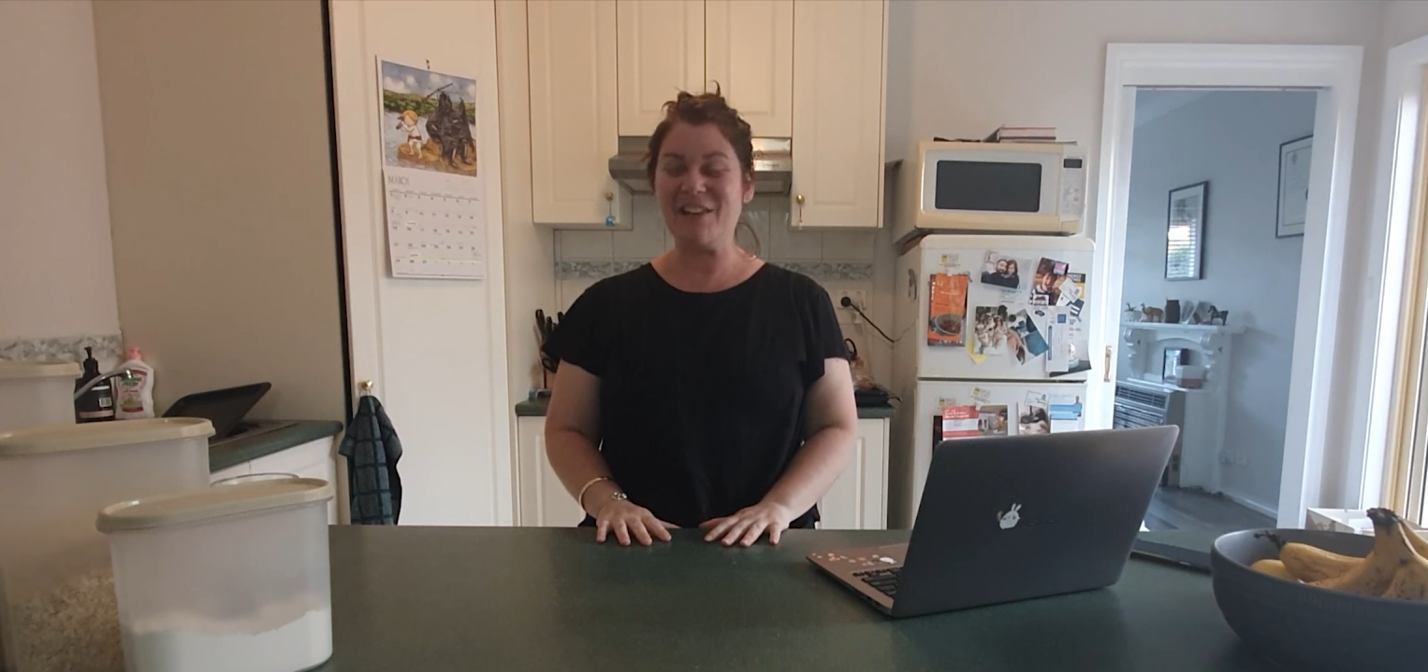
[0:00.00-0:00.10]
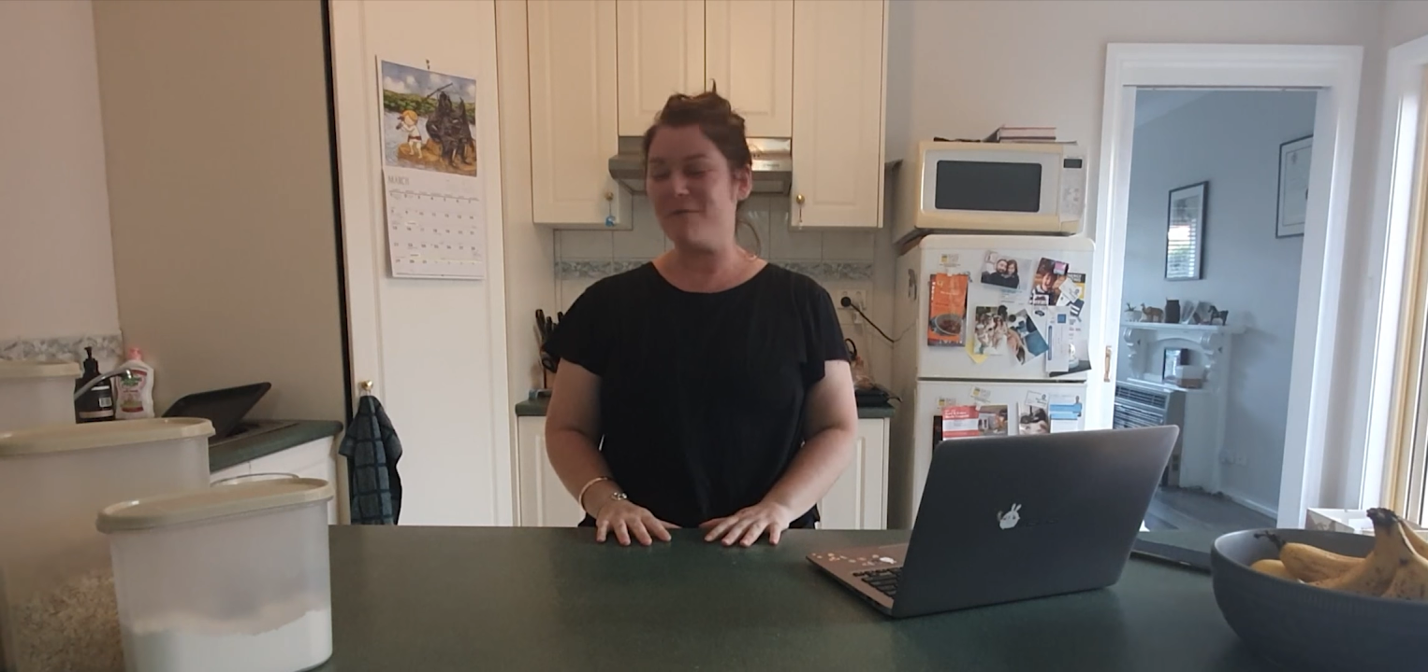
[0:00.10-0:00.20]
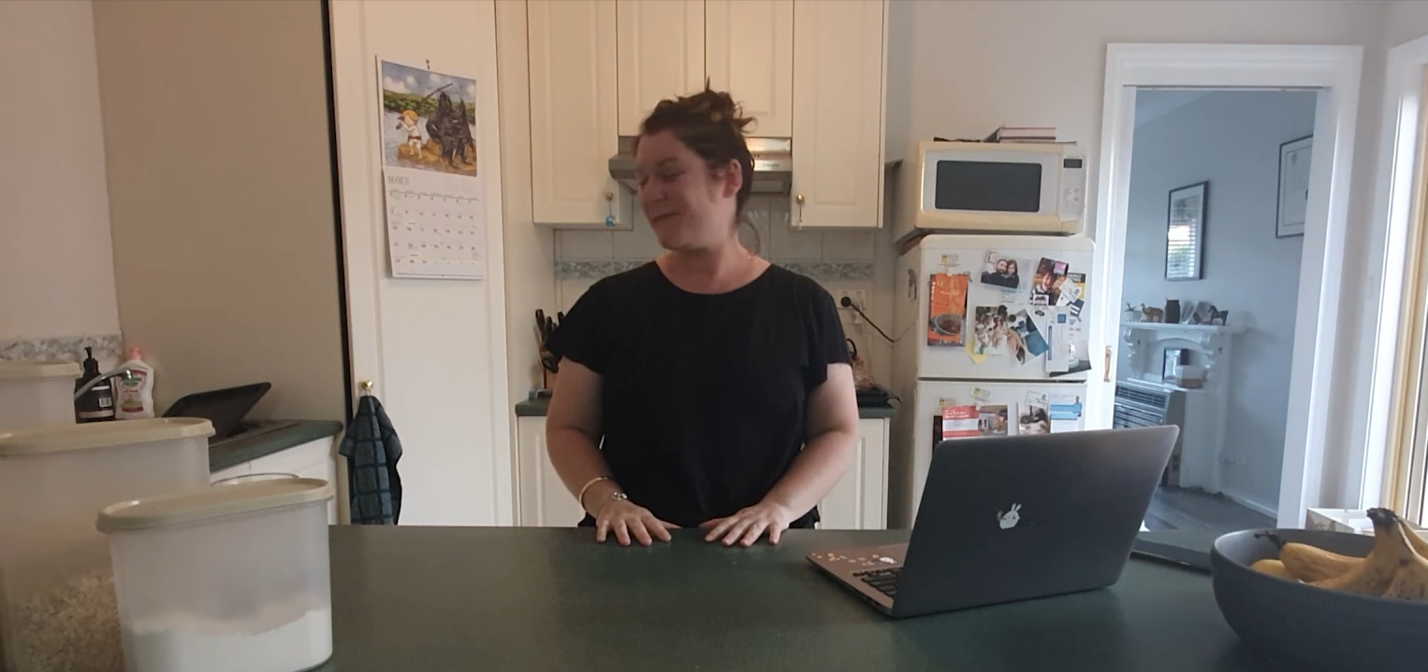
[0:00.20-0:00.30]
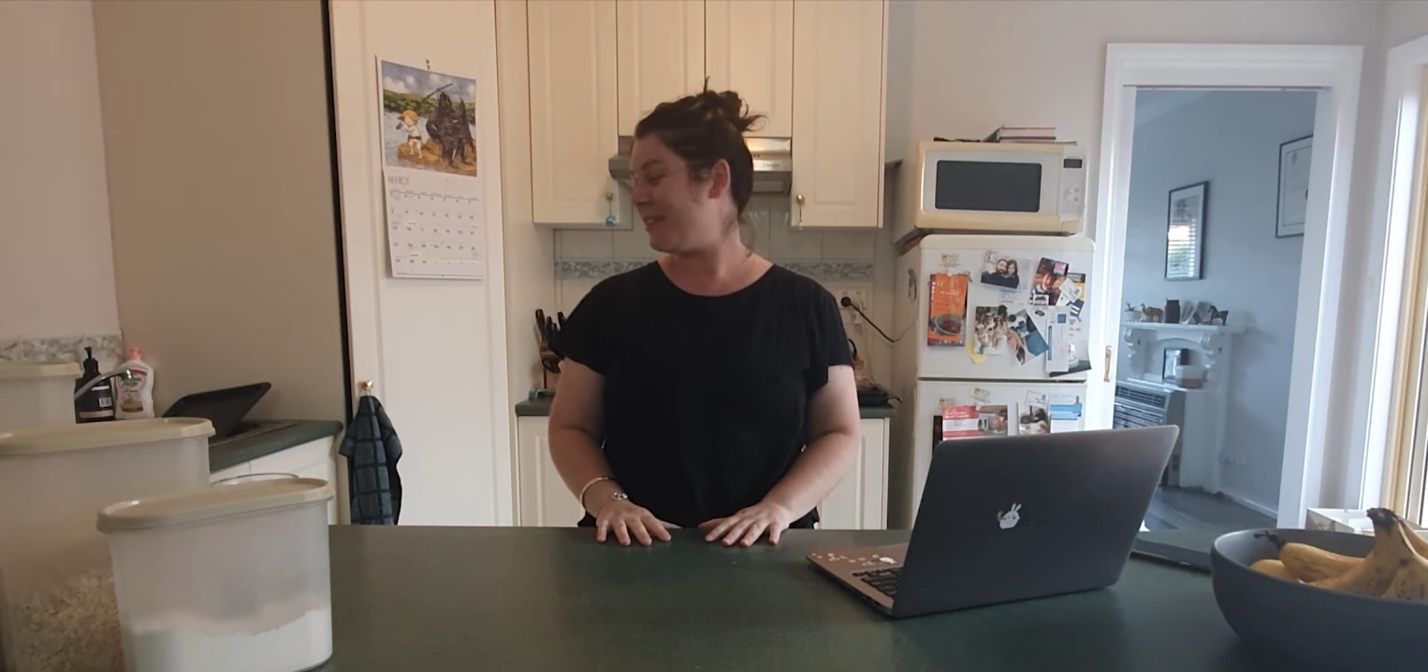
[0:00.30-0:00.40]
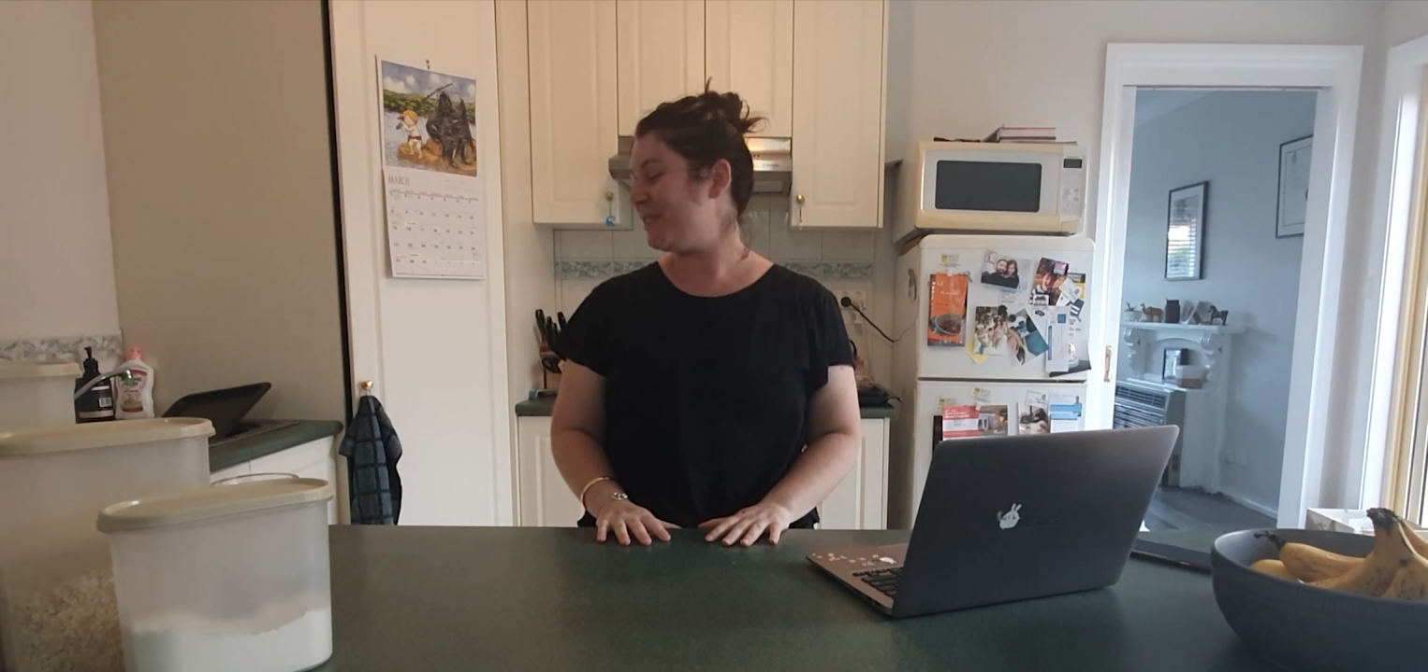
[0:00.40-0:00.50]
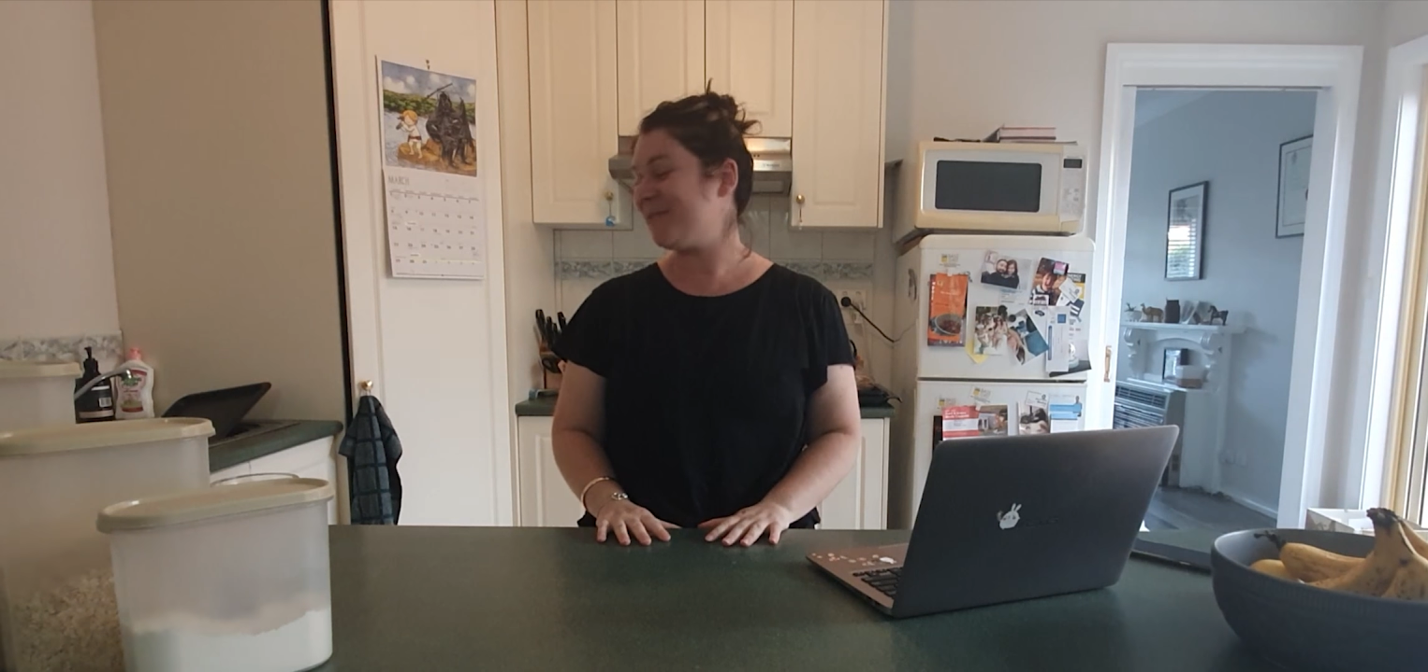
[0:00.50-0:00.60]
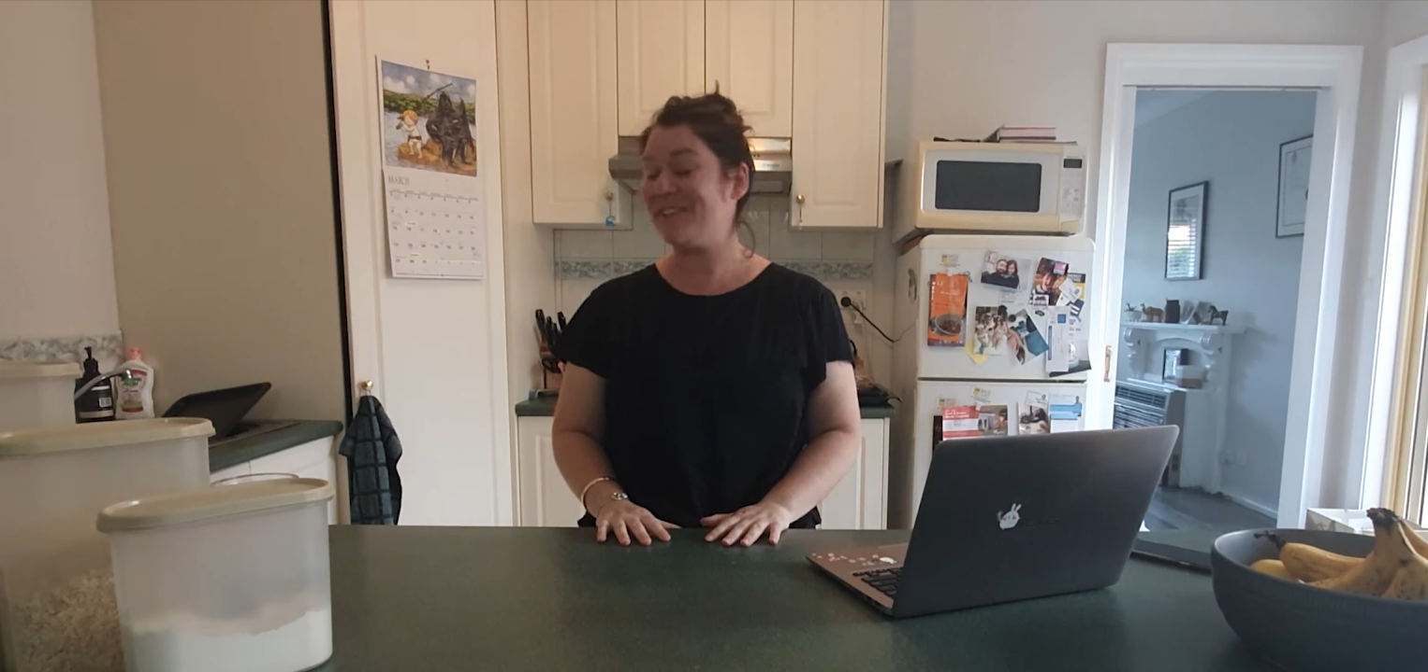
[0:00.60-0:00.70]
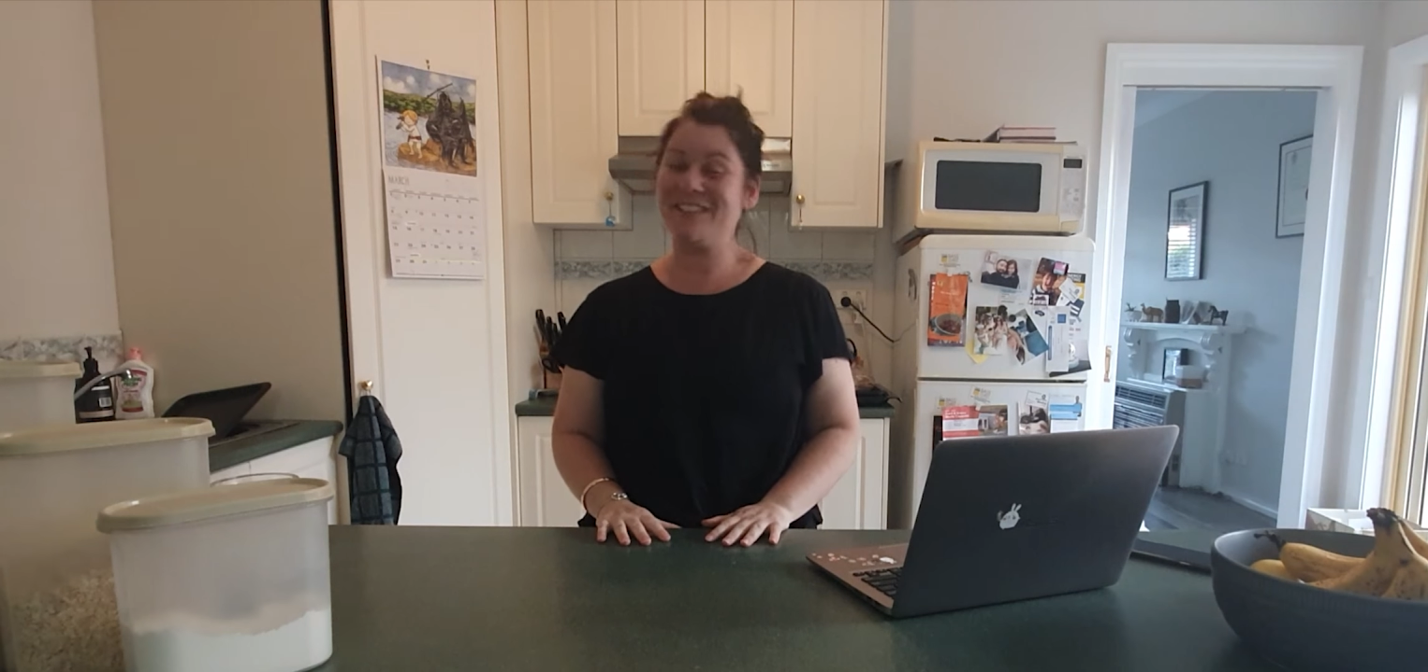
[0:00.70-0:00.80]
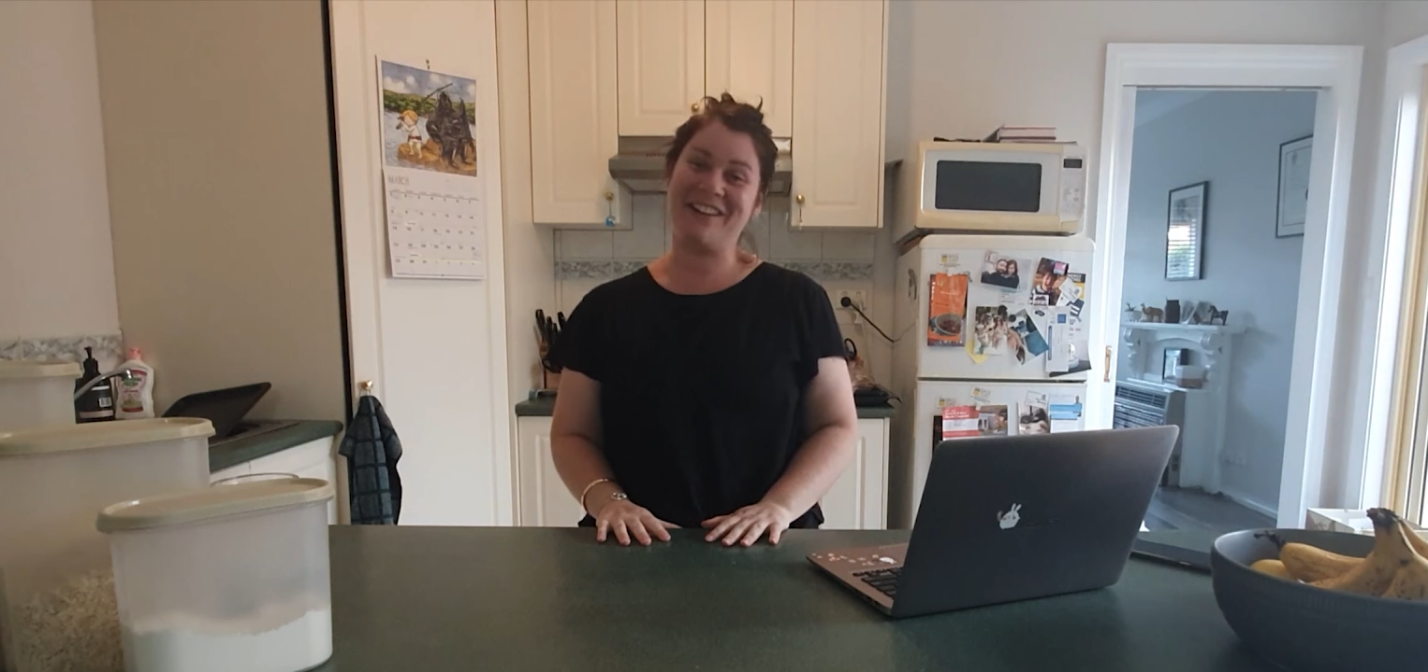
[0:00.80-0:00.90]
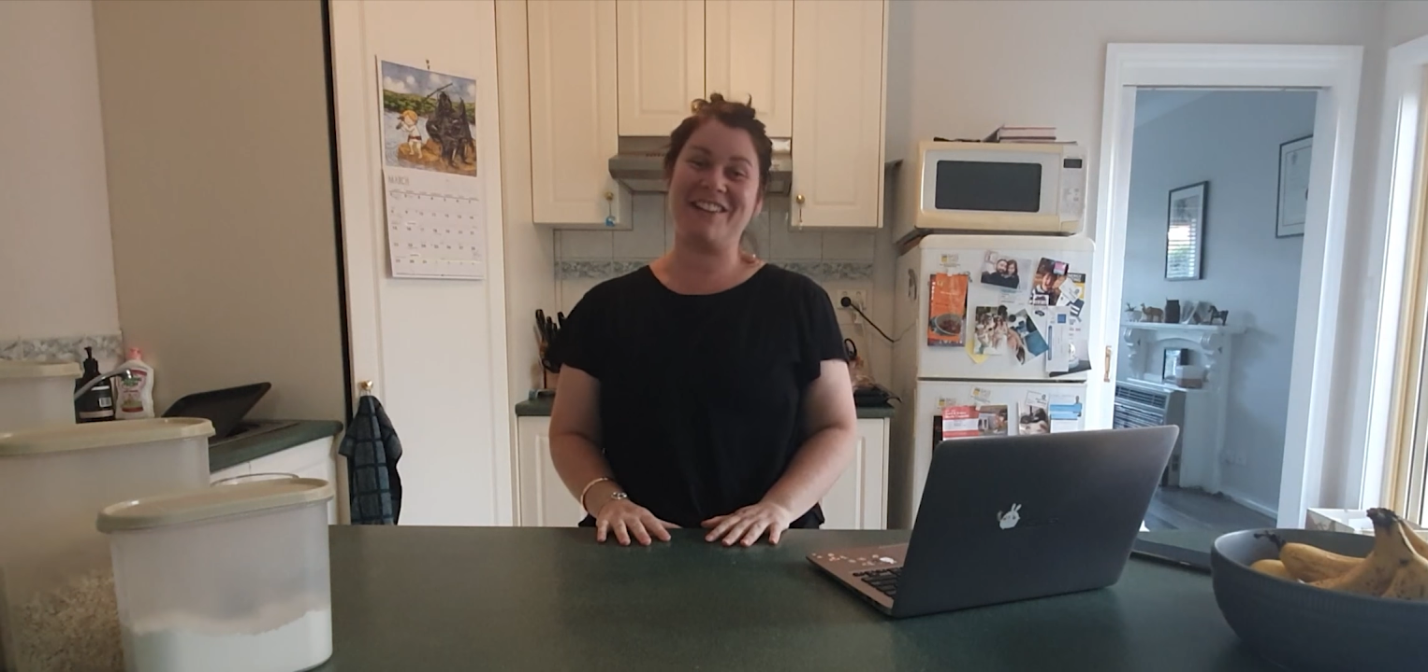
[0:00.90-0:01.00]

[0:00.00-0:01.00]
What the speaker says: Because we're in